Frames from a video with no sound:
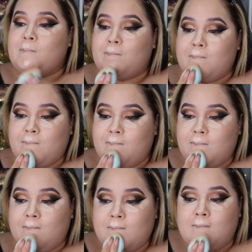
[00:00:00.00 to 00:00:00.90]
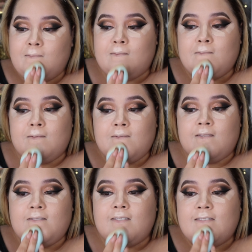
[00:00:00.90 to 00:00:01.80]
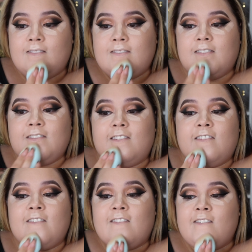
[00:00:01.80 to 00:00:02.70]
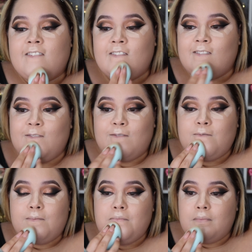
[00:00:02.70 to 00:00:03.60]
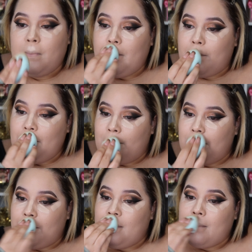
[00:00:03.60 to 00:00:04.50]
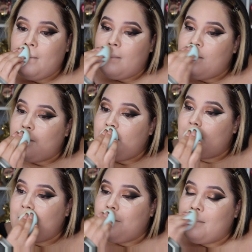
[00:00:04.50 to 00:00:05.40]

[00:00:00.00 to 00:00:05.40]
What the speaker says: crazy. So for concealer, I use Tarte Shape Tape. There's literally nothing new. What I do love, though, is this